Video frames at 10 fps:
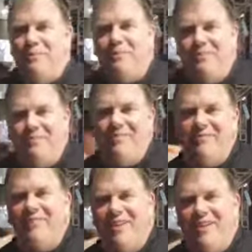
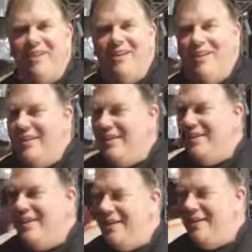
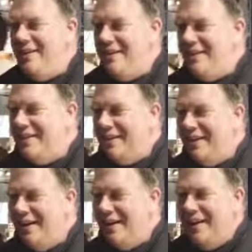
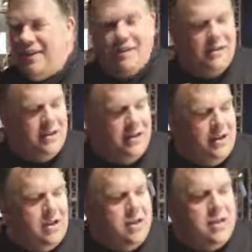
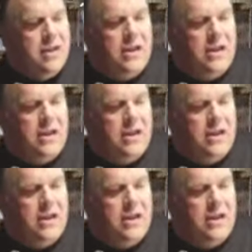(not speaking)